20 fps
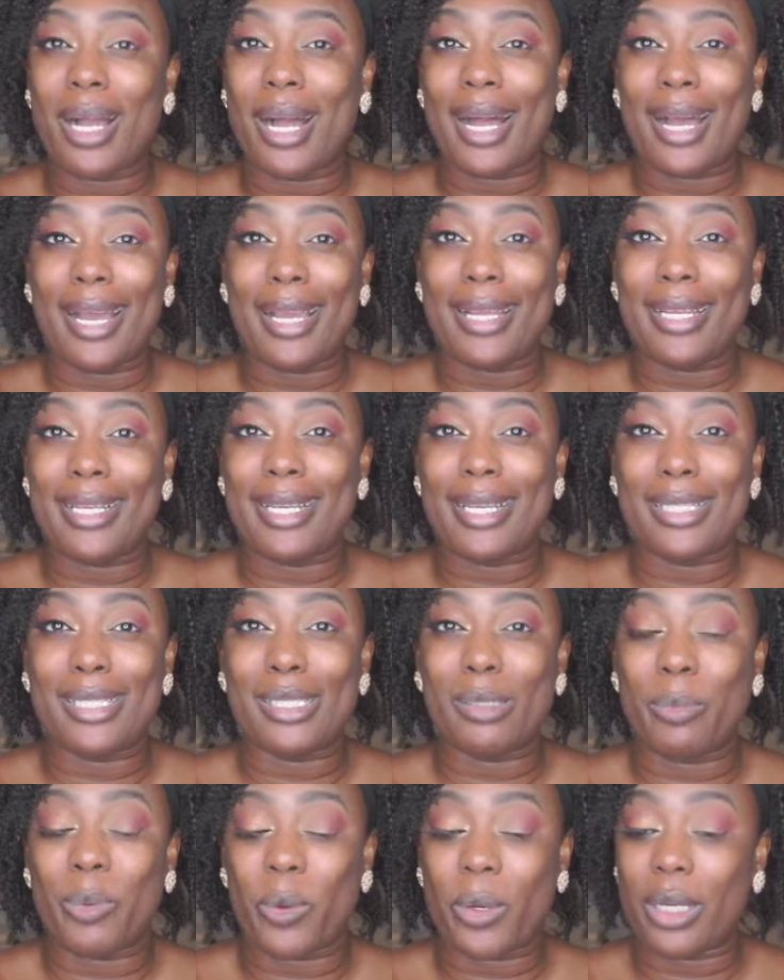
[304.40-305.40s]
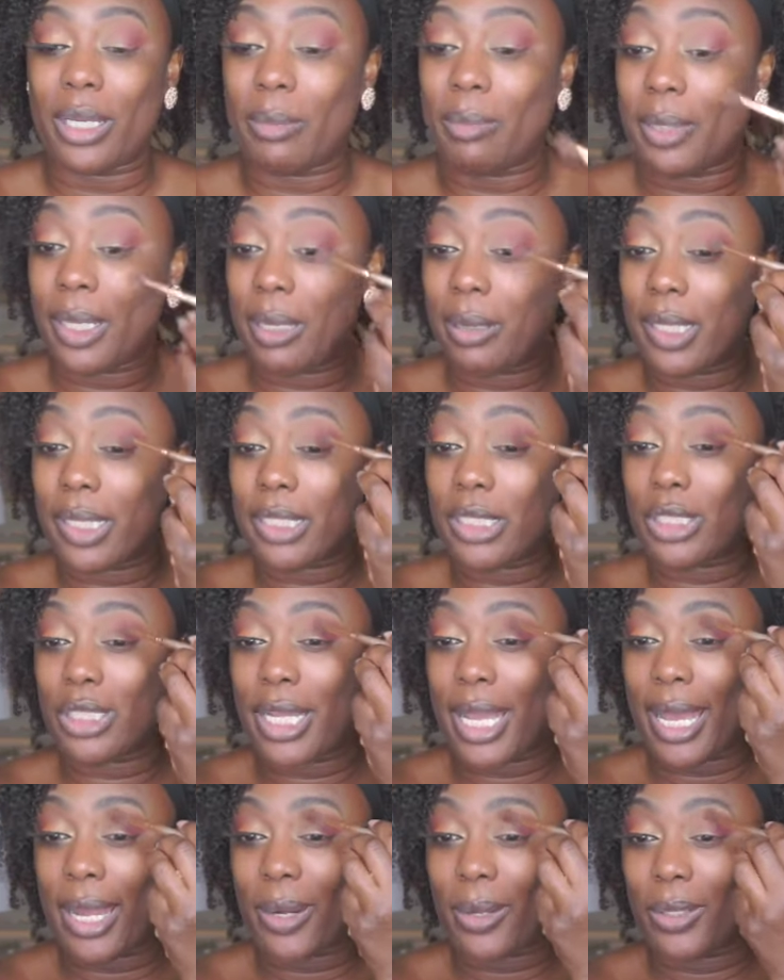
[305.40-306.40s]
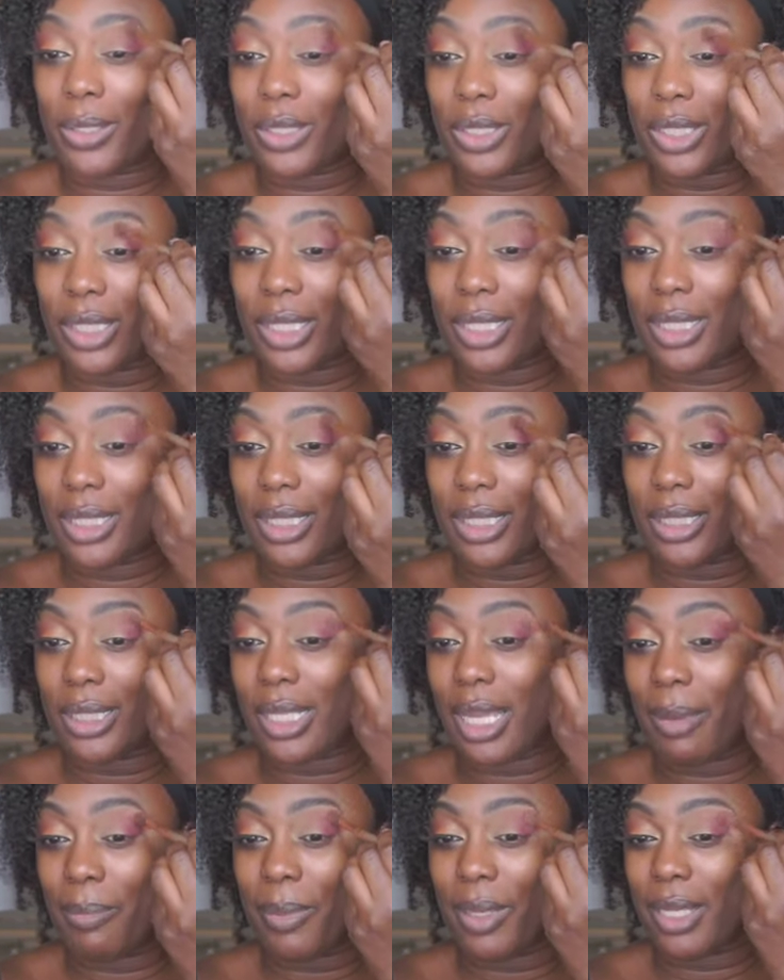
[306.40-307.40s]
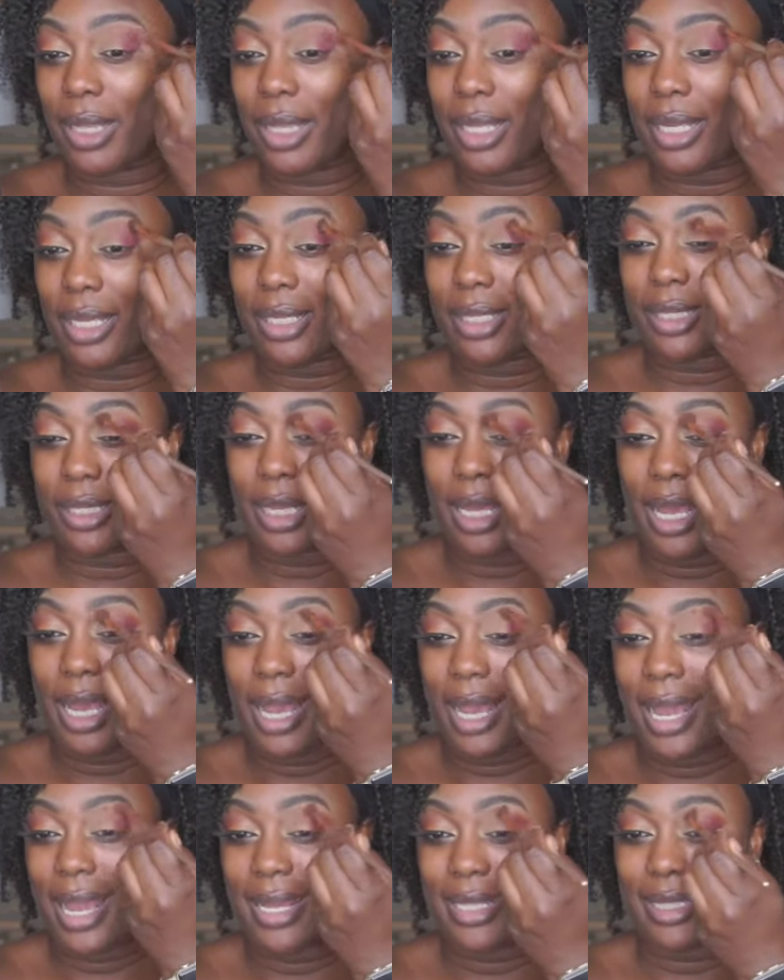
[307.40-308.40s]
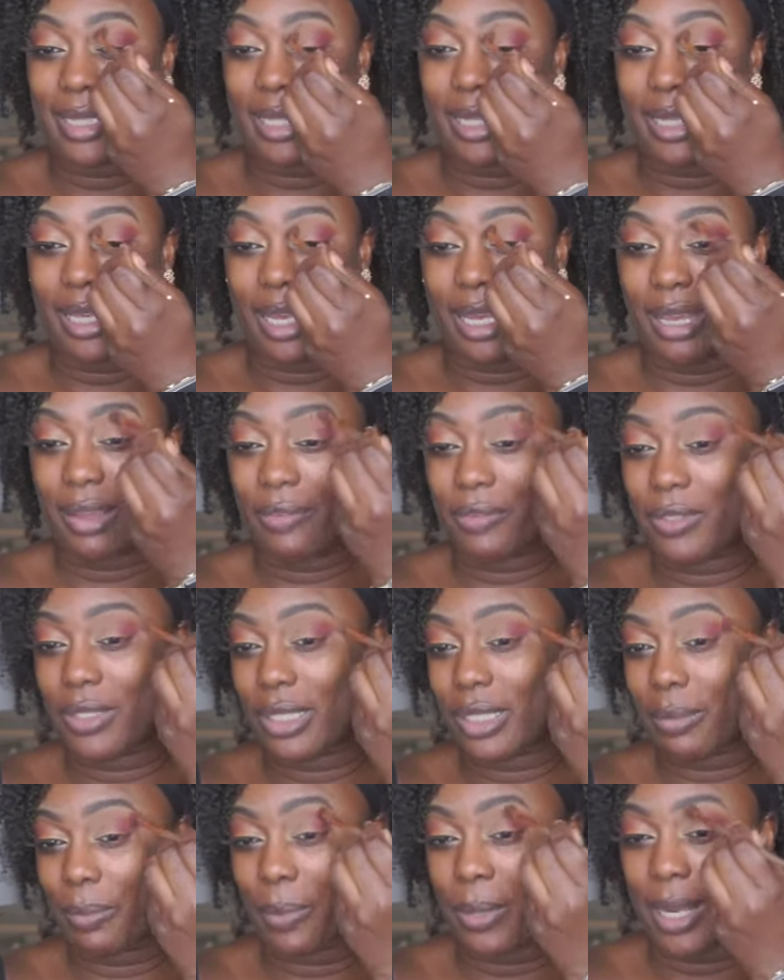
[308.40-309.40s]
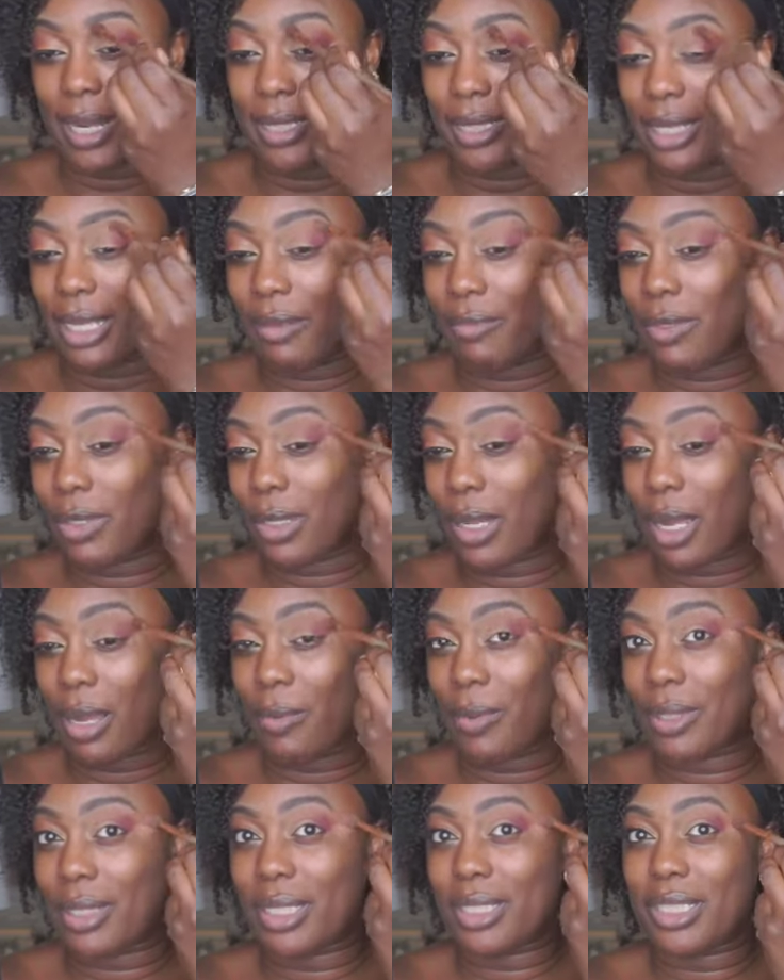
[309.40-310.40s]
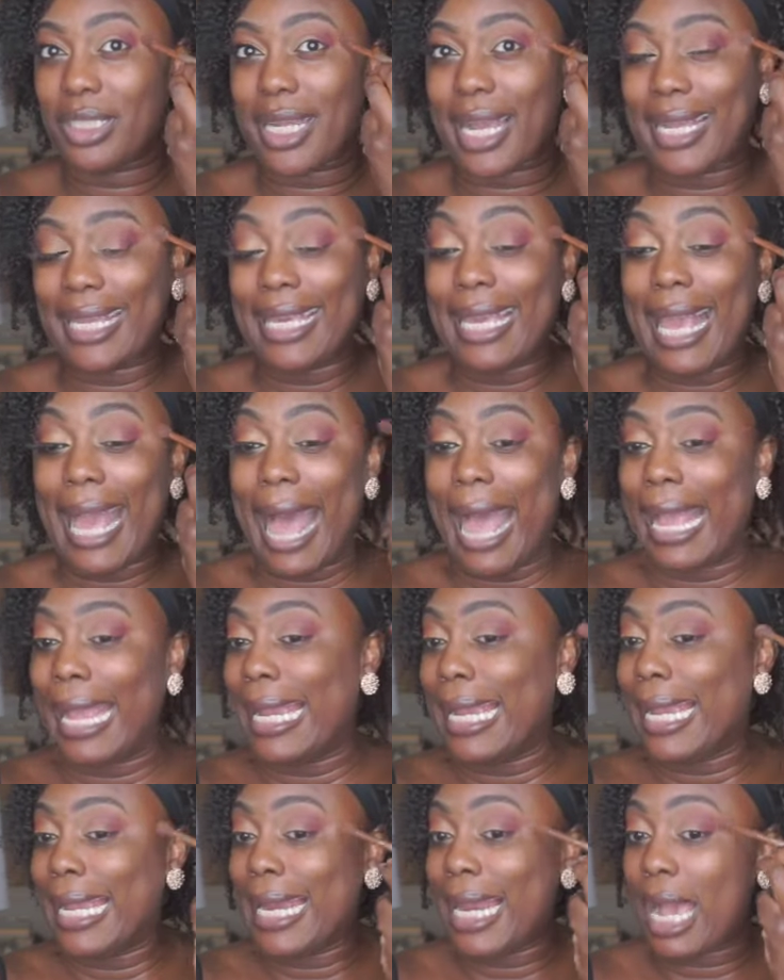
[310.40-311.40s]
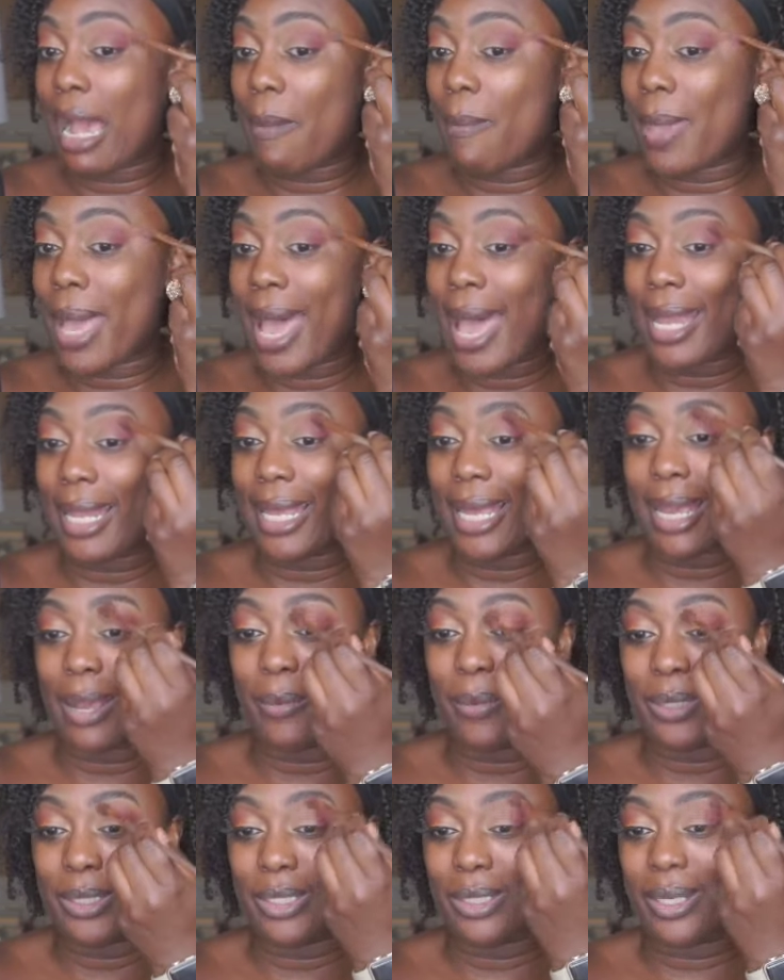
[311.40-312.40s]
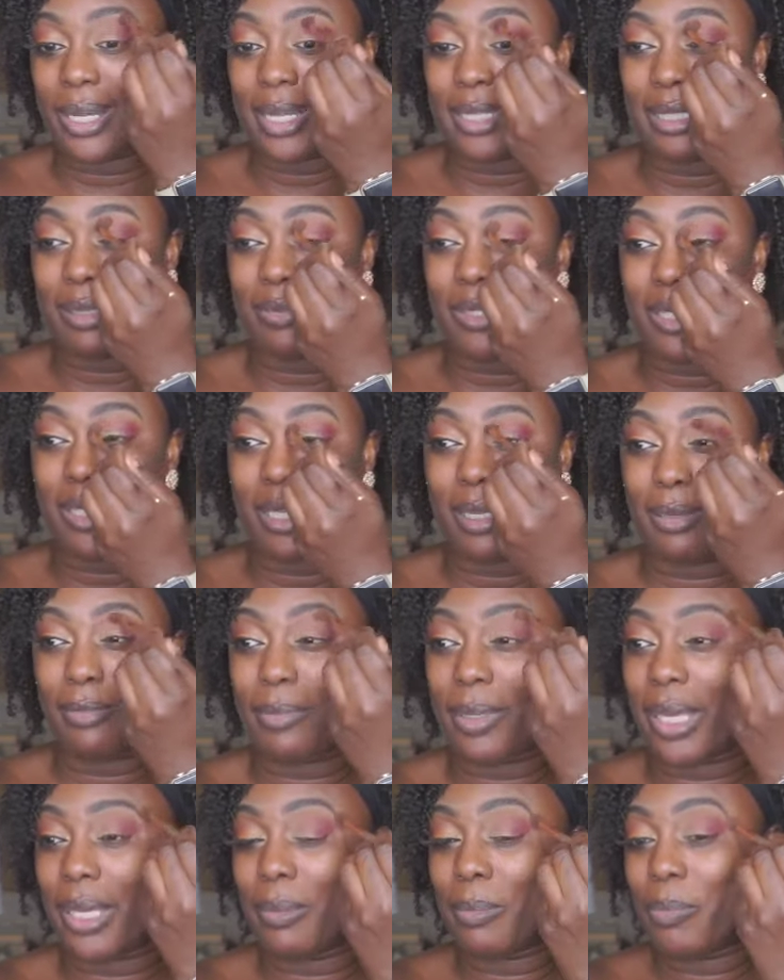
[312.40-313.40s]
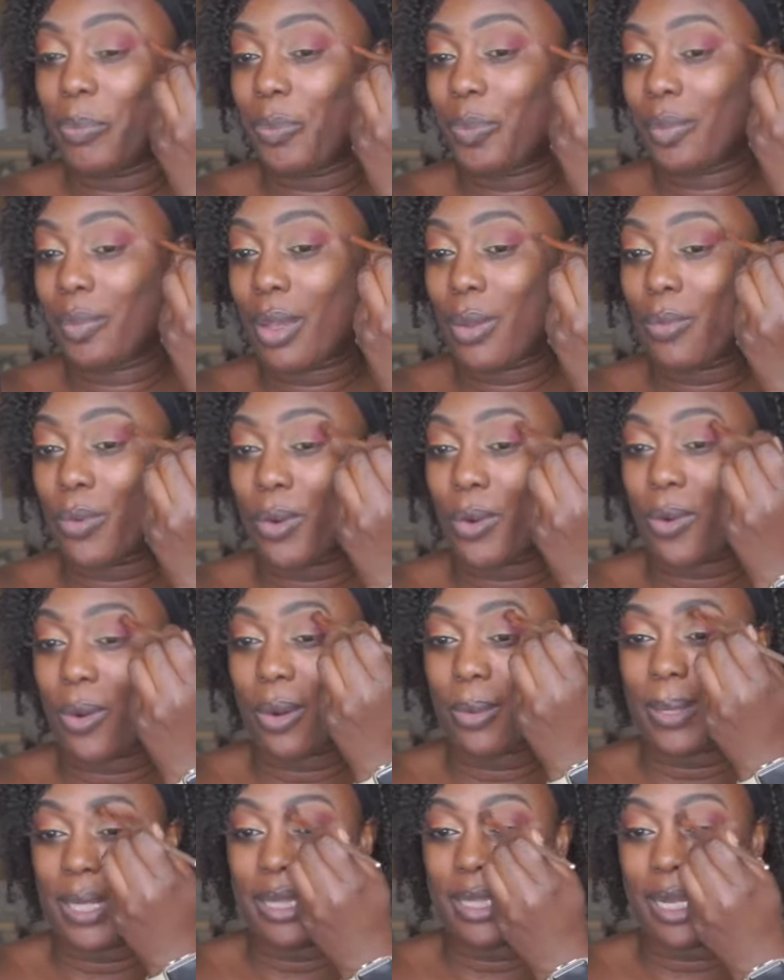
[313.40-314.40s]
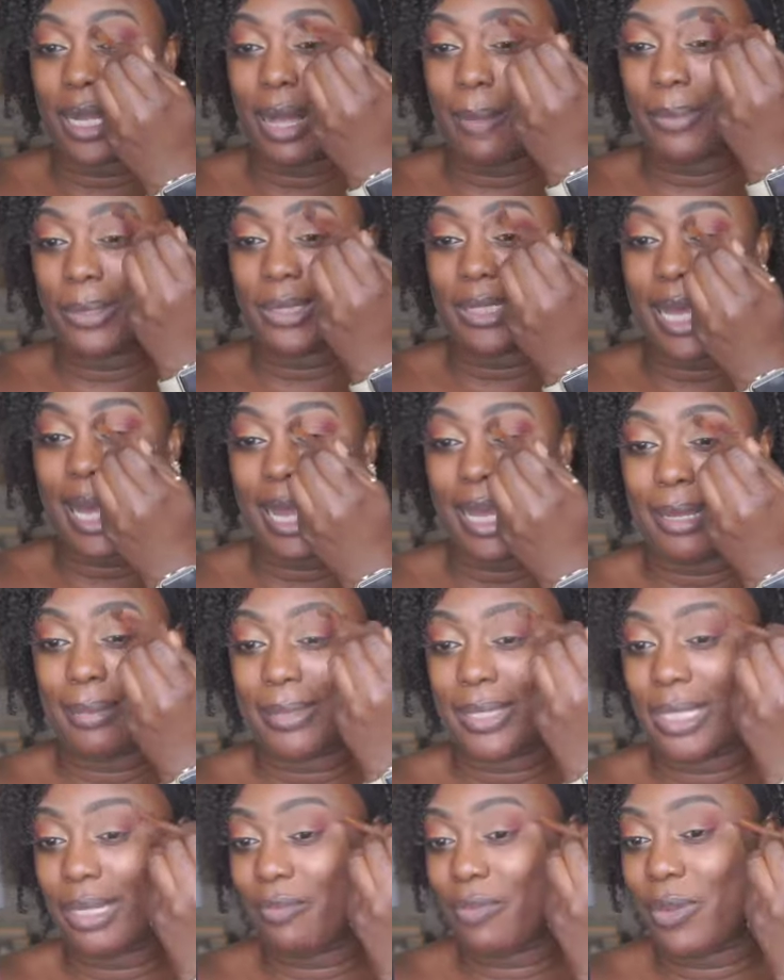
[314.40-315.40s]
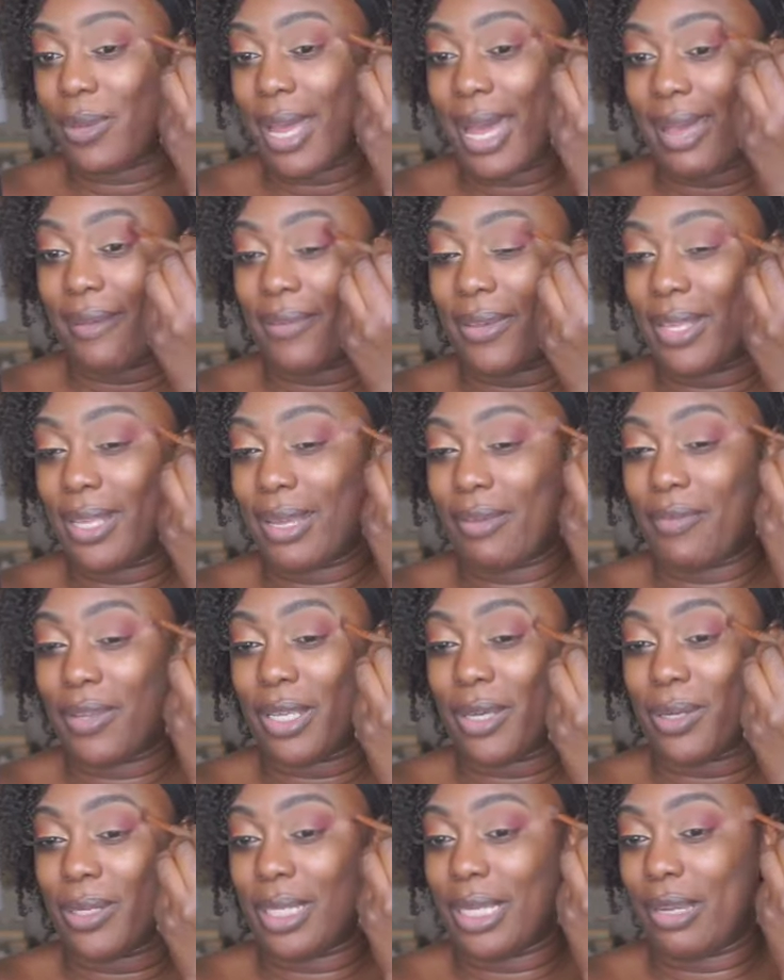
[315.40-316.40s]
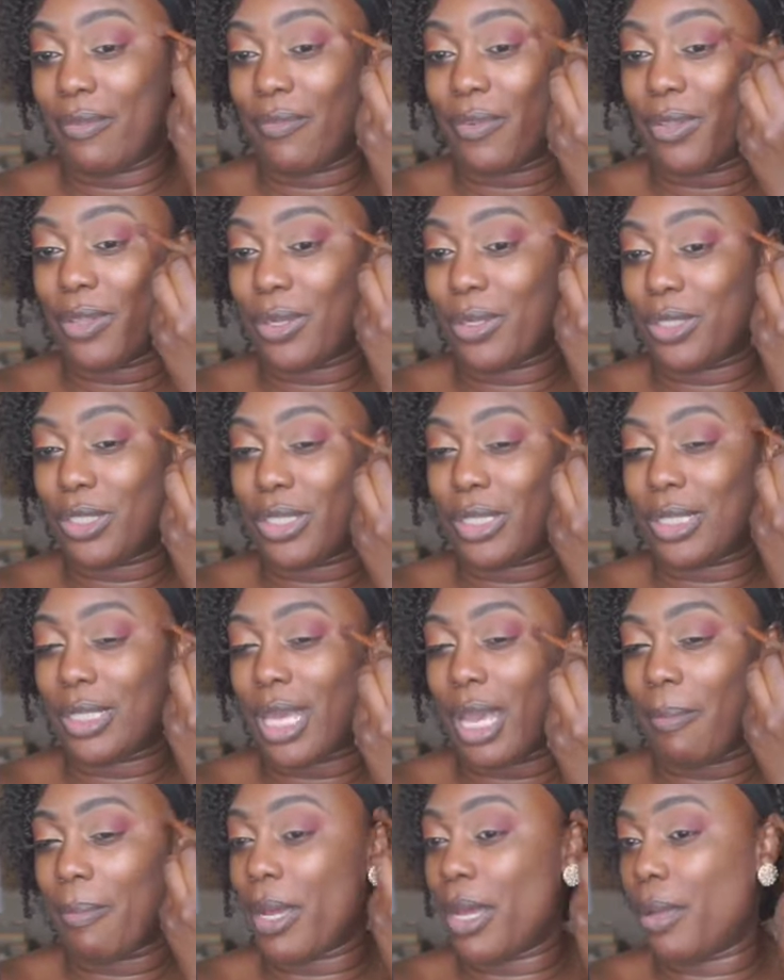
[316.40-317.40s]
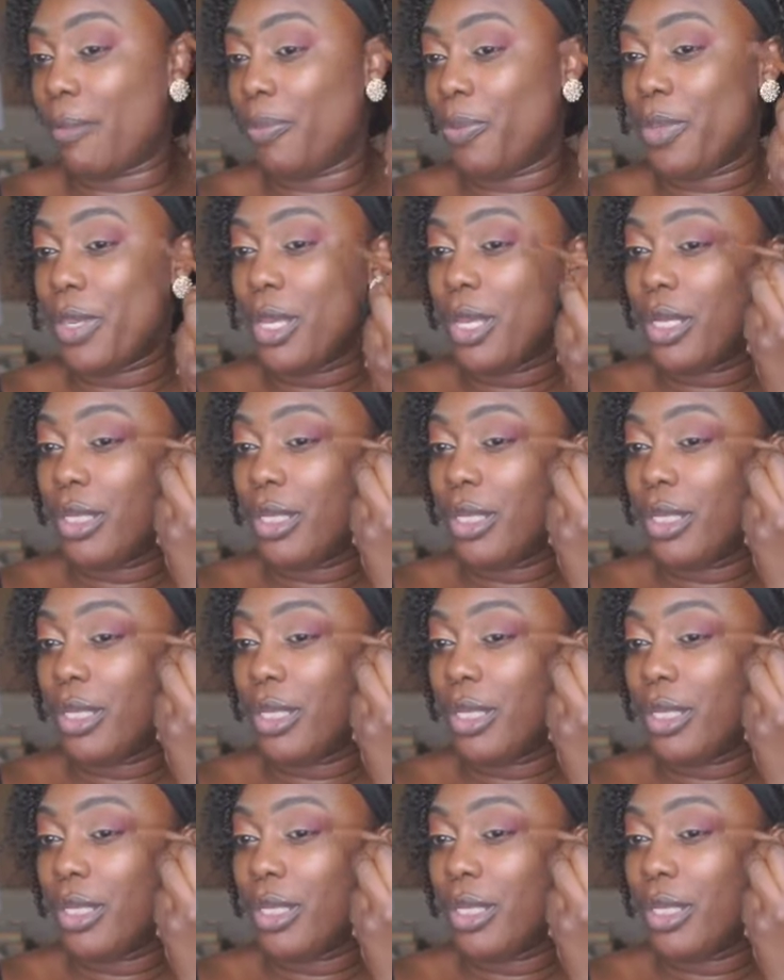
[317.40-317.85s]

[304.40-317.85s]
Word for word: kind and supporting me in this channel. And she sent me these as a gift, a surprise gift, along with the Jackie Aina palette, which you guys have seen me record with a couple times. And if you haven't, a video link for those just came up.